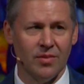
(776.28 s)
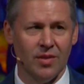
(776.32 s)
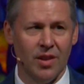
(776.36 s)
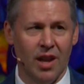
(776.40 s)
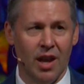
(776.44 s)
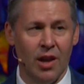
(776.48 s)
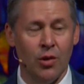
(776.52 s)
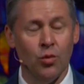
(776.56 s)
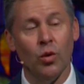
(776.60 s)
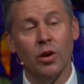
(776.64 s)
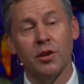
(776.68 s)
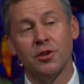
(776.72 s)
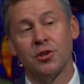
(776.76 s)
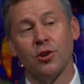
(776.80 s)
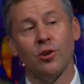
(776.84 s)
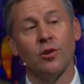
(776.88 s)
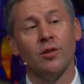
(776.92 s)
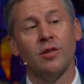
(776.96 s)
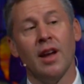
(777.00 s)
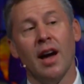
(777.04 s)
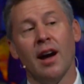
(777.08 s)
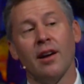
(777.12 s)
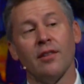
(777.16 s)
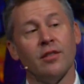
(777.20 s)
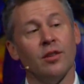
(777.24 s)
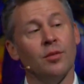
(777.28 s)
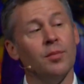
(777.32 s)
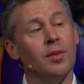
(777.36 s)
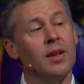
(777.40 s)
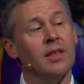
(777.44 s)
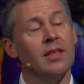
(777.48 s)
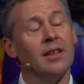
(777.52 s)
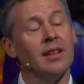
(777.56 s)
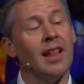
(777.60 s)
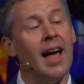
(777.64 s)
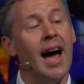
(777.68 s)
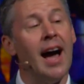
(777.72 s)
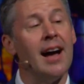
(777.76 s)
in what turned out to be
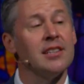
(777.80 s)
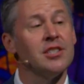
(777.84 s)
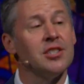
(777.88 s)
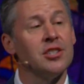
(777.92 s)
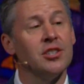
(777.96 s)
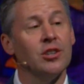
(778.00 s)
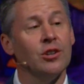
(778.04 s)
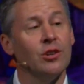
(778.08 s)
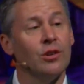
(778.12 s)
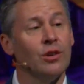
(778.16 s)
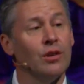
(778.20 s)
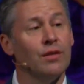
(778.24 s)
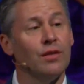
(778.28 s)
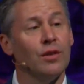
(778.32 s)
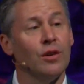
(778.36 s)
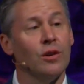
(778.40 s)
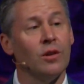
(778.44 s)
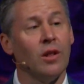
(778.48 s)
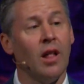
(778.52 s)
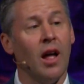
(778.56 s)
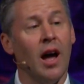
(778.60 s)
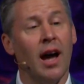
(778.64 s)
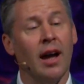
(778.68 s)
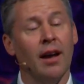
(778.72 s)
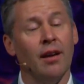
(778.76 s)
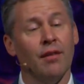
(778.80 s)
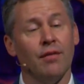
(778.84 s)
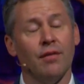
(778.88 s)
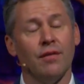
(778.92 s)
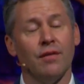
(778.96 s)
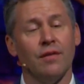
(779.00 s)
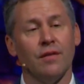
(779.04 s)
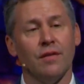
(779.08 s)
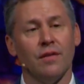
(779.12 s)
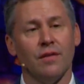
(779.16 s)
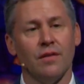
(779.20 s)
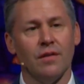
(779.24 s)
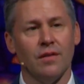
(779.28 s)
the last year of her
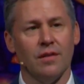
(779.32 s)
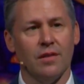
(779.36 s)
life,